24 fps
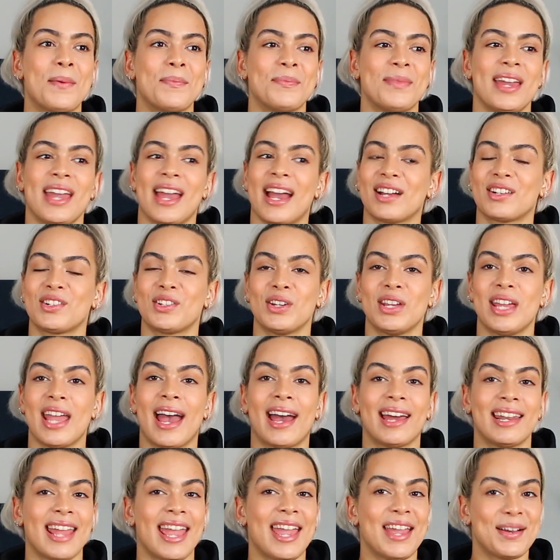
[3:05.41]
They actually
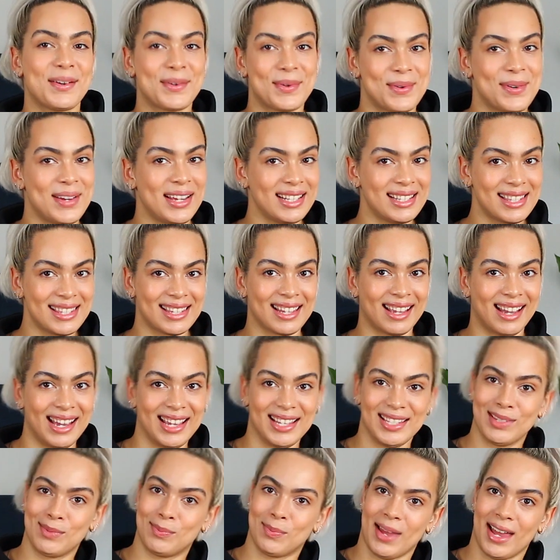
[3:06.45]
had a queen
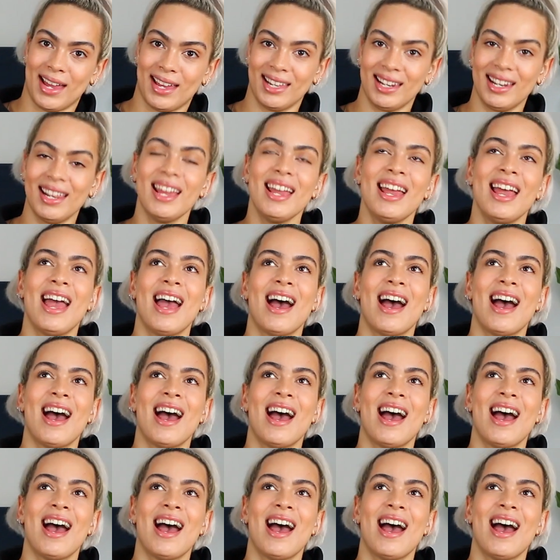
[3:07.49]
size bed.